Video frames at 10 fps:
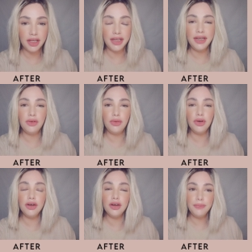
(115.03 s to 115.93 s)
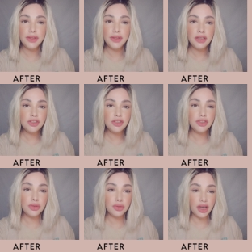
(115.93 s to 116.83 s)
And in order
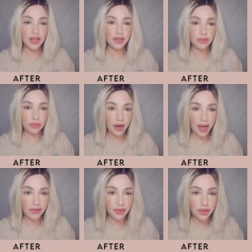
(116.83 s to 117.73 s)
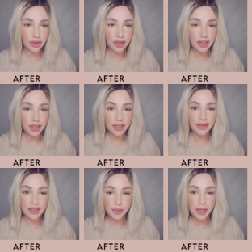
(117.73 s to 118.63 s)
to unravel
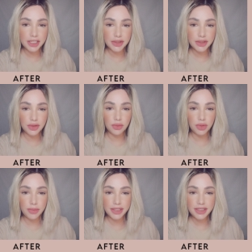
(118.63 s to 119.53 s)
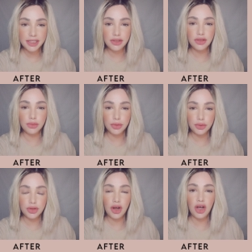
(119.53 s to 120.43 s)
this puzzle, we must get to the
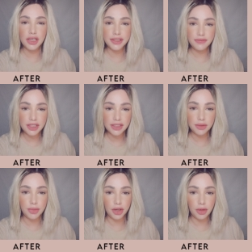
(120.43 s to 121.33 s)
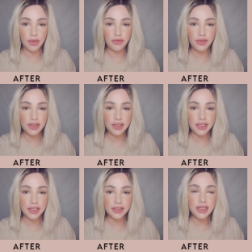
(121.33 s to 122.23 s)
root cause of these unbearable feelings.